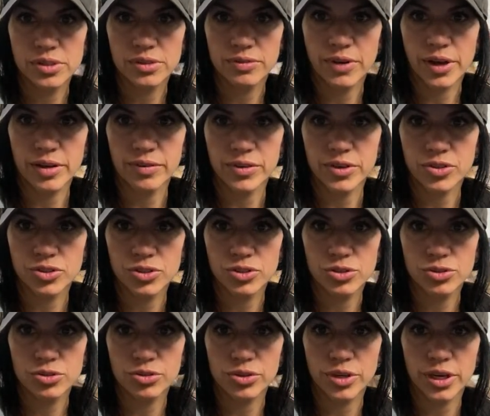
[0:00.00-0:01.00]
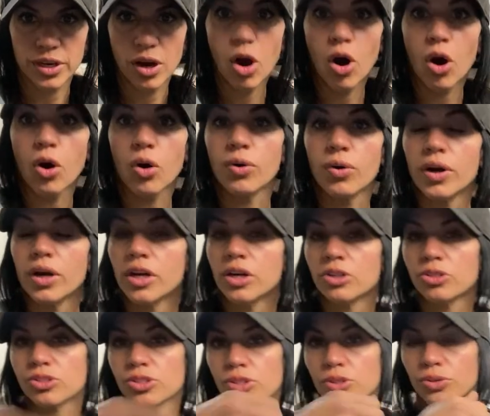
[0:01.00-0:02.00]
Having
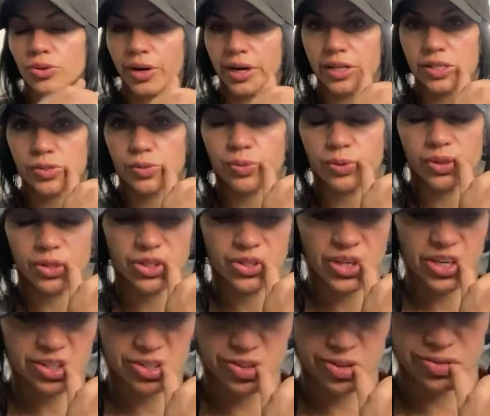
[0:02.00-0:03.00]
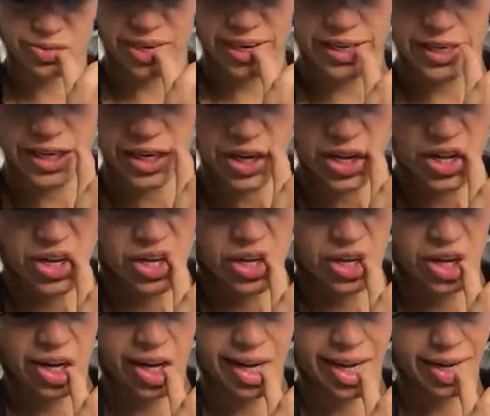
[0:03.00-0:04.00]
two crates when the dogs are fighting.
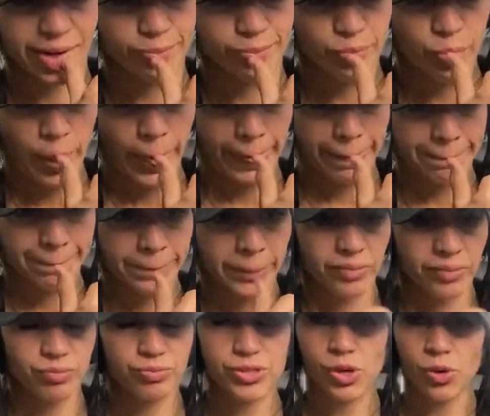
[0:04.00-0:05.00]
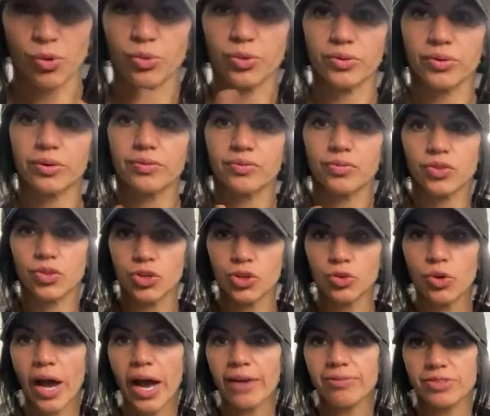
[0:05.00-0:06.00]
So
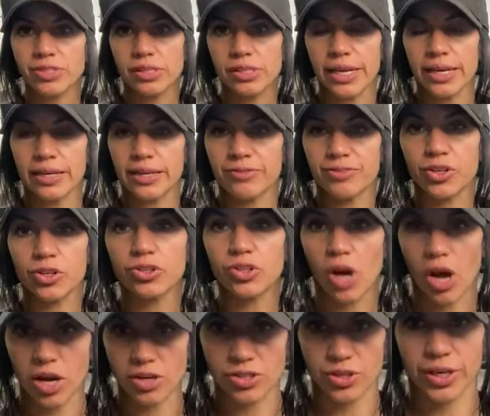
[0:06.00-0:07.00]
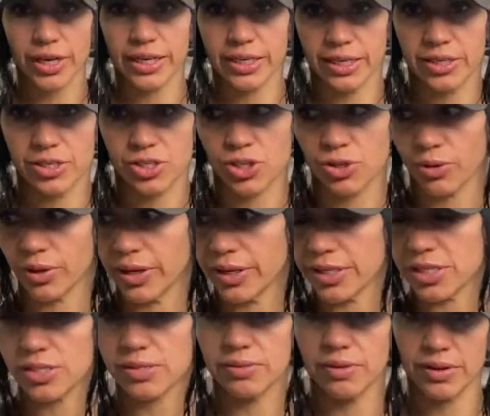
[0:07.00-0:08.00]
you have to, like, if your dogs are getting into
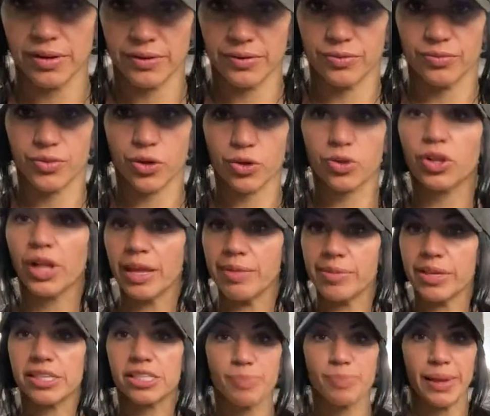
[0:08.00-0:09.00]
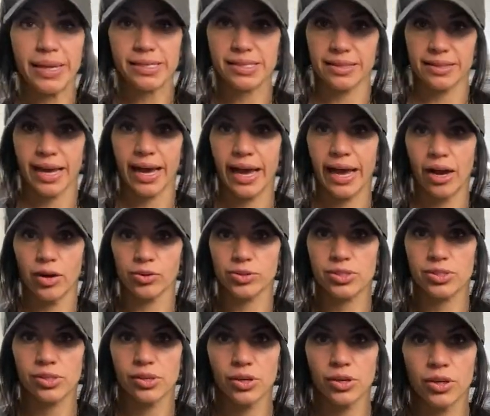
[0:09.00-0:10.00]
it, they're claiming space in that
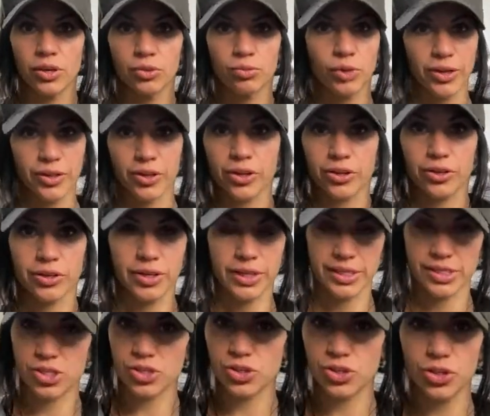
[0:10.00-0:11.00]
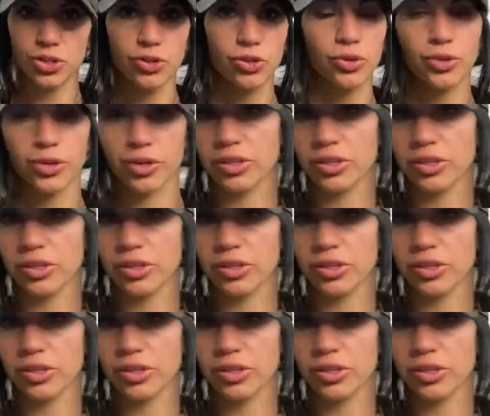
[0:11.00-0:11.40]
house. Whether it's you, they're